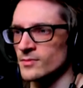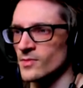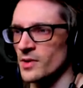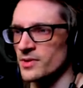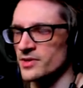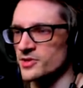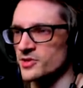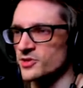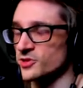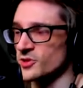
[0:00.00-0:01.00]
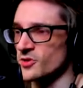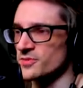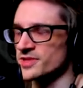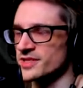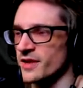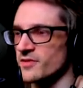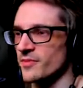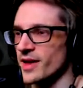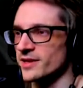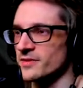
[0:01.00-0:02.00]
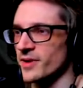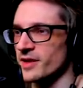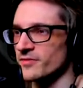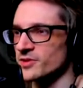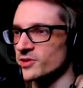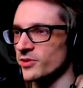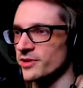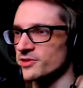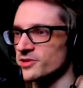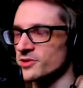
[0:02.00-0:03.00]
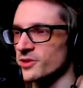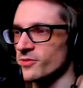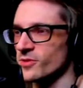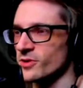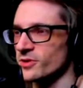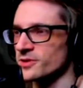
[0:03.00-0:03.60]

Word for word: I'm gonna assume since I have the magnet in my inventory, it's just gonna work.